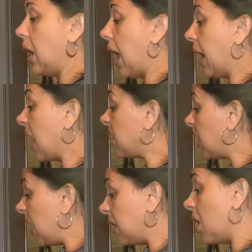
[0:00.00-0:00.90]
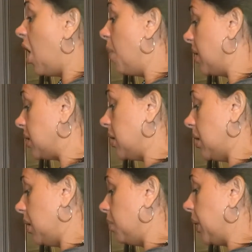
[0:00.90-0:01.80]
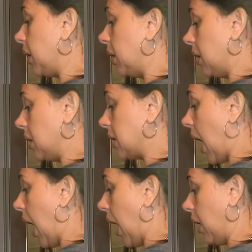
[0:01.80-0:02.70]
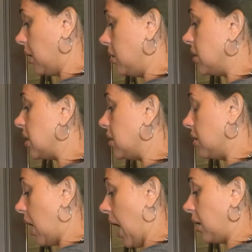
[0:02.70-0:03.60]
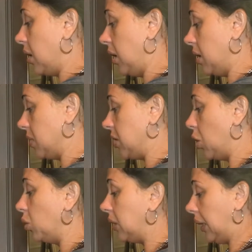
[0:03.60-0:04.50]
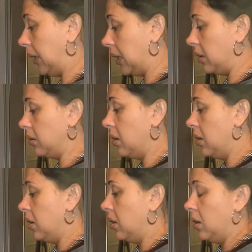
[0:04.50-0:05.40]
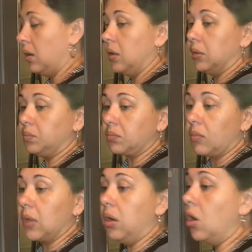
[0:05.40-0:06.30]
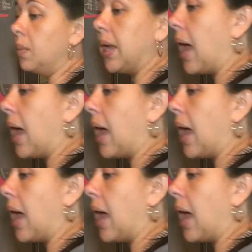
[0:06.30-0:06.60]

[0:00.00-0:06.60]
and I think they're almost done because I cut them so thin. Normally I